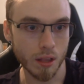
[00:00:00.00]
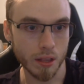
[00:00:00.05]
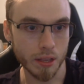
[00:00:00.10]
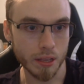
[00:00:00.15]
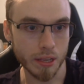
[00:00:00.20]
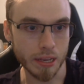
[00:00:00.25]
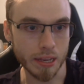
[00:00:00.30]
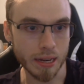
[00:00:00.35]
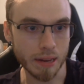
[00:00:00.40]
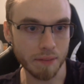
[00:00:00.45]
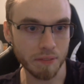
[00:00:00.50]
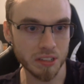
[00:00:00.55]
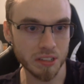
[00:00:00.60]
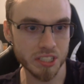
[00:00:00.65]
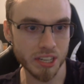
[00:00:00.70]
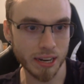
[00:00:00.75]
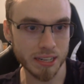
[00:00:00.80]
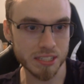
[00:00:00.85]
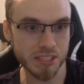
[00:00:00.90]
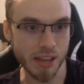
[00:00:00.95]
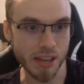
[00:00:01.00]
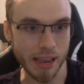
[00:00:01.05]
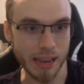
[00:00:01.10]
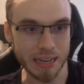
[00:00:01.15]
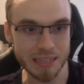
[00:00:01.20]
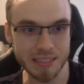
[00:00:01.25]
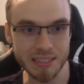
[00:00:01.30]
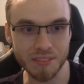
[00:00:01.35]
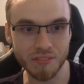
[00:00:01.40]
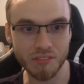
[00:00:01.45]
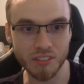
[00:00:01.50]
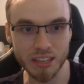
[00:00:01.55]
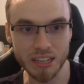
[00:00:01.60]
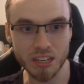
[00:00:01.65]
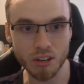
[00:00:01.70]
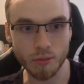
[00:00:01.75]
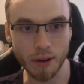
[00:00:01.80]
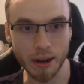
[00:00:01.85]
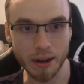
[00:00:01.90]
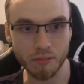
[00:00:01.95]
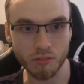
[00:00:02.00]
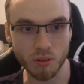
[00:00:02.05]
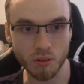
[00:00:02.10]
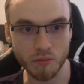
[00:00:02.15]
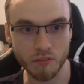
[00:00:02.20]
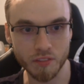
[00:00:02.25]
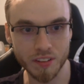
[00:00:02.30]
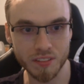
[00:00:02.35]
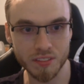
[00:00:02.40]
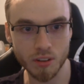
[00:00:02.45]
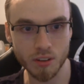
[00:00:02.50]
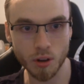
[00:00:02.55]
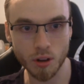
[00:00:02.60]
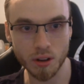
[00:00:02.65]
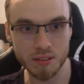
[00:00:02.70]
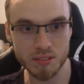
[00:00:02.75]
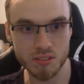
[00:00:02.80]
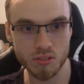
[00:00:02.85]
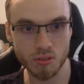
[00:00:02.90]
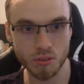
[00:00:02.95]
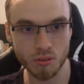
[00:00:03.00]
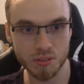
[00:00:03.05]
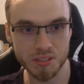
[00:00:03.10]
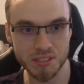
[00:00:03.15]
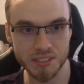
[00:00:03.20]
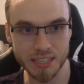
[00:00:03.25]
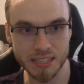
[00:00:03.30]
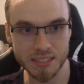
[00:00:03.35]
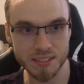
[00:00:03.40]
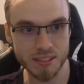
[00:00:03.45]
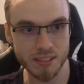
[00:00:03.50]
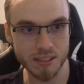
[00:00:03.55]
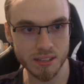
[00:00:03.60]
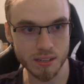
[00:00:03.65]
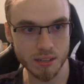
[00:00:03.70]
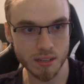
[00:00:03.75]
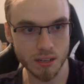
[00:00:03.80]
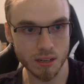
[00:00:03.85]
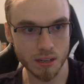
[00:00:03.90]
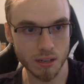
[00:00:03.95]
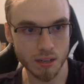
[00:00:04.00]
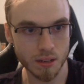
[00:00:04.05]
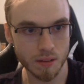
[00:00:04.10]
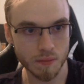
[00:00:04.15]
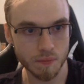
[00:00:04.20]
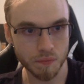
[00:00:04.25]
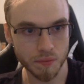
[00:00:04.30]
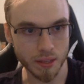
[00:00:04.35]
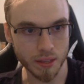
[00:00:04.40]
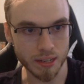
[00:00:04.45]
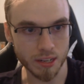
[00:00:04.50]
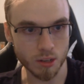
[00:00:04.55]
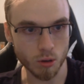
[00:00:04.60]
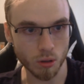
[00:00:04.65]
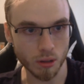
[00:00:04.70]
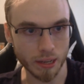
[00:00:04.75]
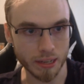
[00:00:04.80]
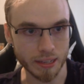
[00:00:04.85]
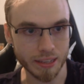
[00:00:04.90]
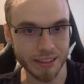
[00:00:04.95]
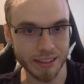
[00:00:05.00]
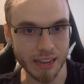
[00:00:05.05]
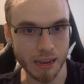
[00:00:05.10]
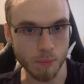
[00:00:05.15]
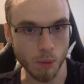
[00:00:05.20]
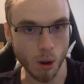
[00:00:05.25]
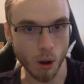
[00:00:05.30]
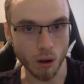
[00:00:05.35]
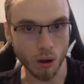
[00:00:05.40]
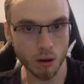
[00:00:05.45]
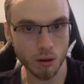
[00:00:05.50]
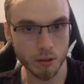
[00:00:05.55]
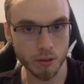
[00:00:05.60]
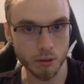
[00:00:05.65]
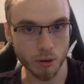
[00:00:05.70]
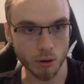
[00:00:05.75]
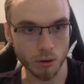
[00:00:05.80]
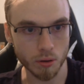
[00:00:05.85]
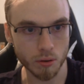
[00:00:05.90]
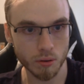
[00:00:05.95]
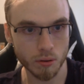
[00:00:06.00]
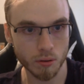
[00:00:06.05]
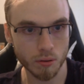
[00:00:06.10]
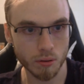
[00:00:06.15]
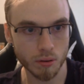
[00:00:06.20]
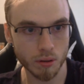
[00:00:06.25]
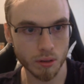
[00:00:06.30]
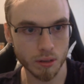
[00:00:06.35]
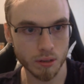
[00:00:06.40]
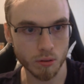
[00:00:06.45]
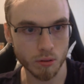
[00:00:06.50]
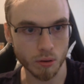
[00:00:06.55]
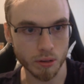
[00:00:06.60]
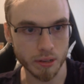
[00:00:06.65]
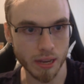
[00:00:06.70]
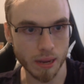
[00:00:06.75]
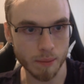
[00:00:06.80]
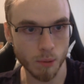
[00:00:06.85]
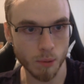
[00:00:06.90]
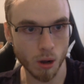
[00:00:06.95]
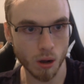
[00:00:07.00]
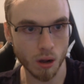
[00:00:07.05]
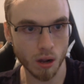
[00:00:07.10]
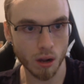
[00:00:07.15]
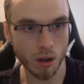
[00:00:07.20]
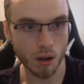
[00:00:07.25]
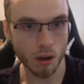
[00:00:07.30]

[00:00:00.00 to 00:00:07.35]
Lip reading: You can even change the anti-flicker rate from 50 hertz to 60. And you got like gamma, you know. You got gamma.